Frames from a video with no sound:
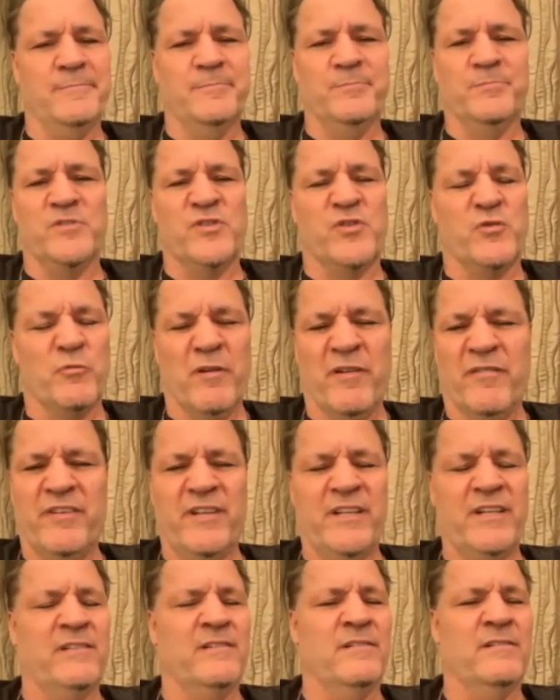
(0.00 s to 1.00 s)

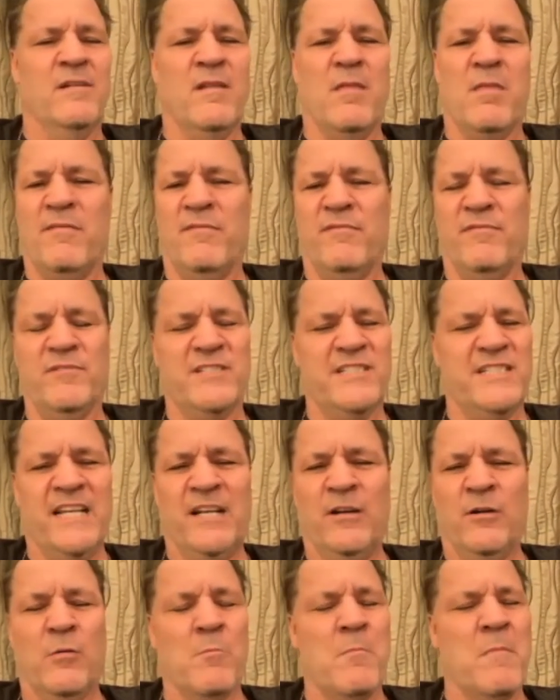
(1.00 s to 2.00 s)
driven,
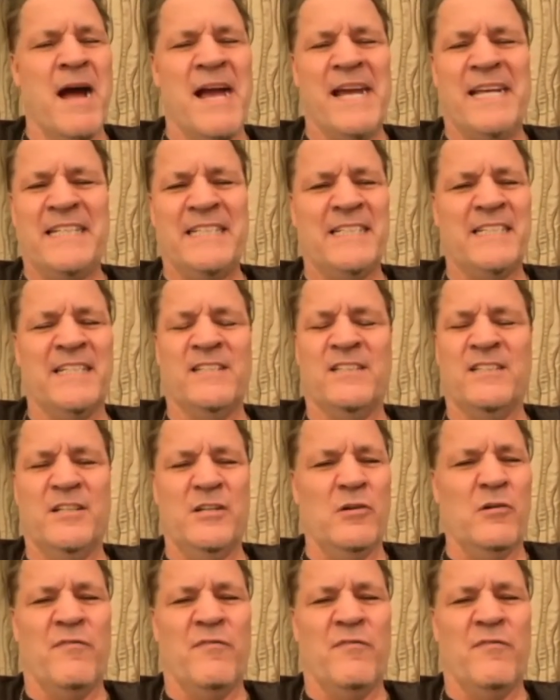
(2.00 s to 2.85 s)
single-minded,